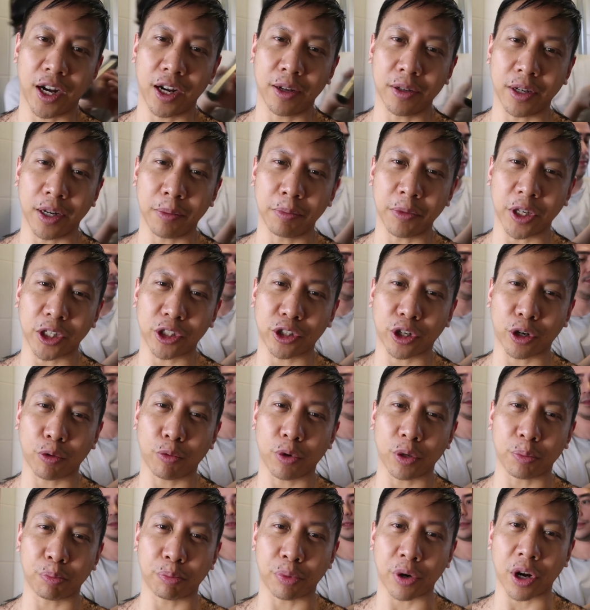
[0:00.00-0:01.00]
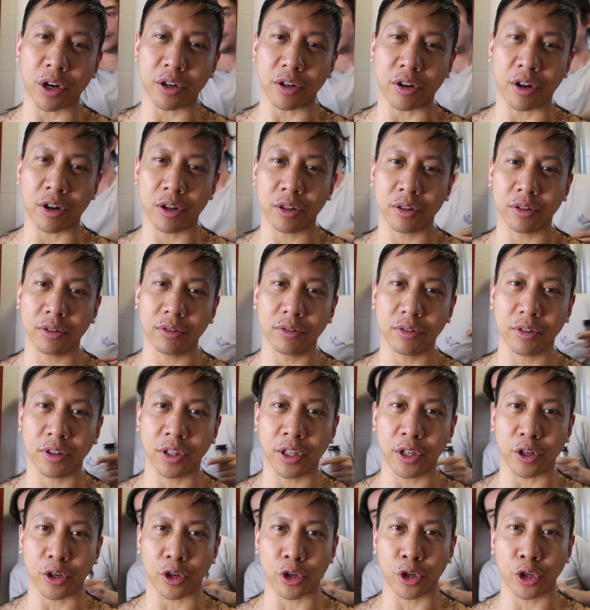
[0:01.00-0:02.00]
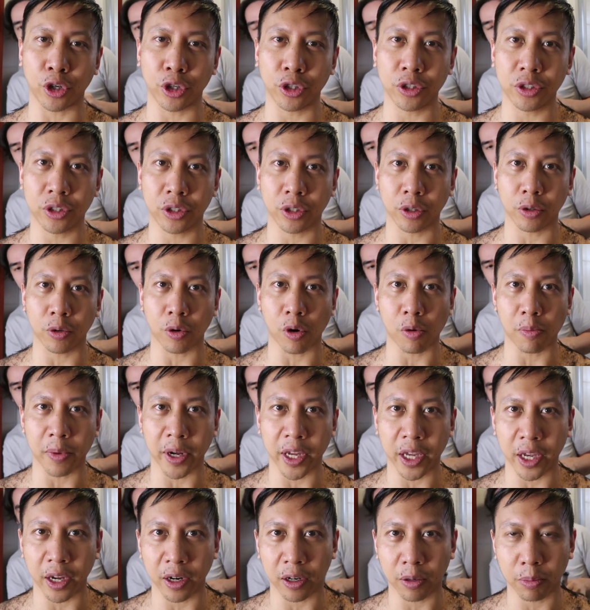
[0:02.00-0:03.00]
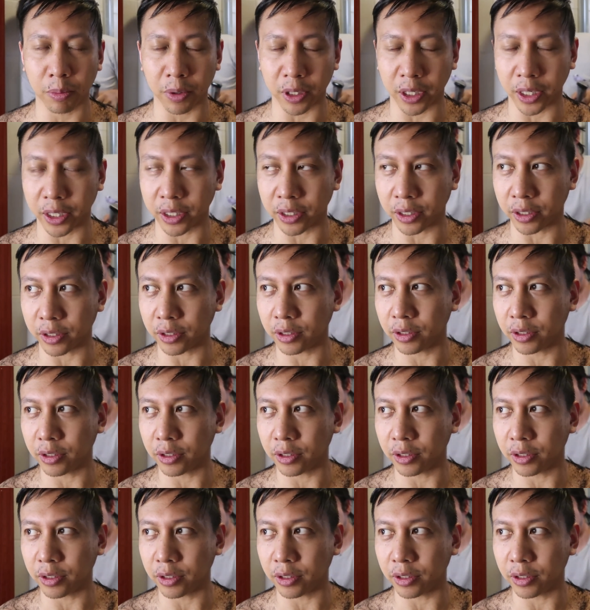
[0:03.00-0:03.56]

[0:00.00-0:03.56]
I, am not sure what brought on the urge to grow my hair, but I did.